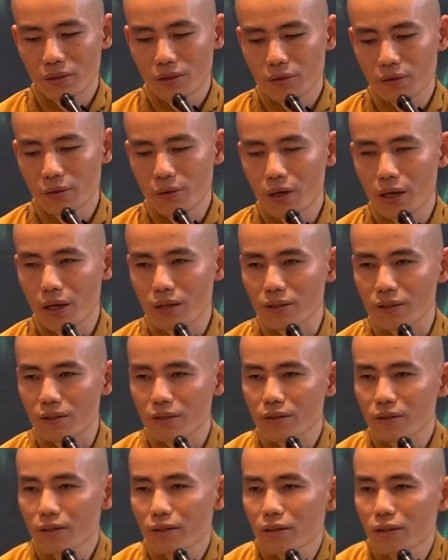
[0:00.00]
Two hands,
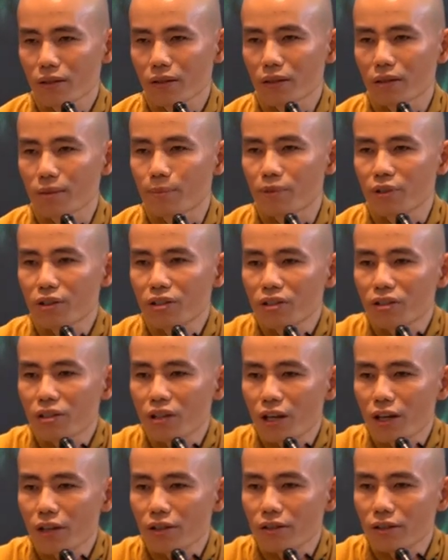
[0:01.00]

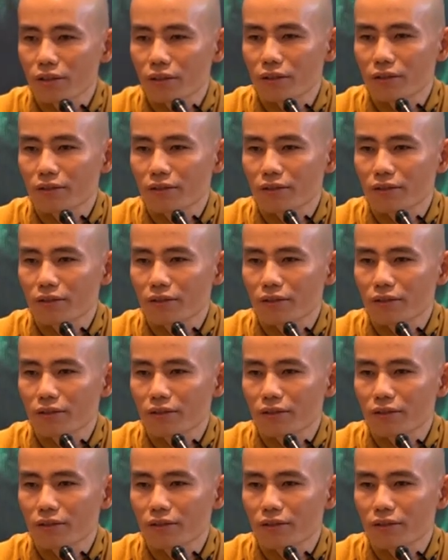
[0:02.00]
appreciate it